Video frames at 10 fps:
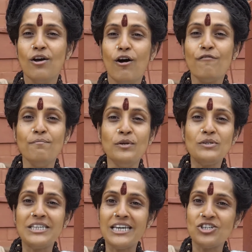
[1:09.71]
of
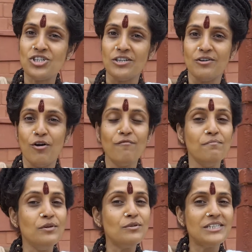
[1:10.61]
mutation, of
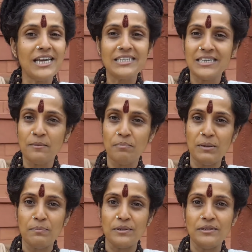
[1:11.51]
mutating
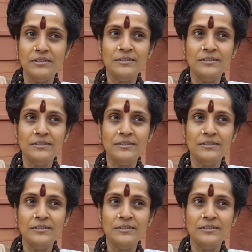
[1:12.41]
people,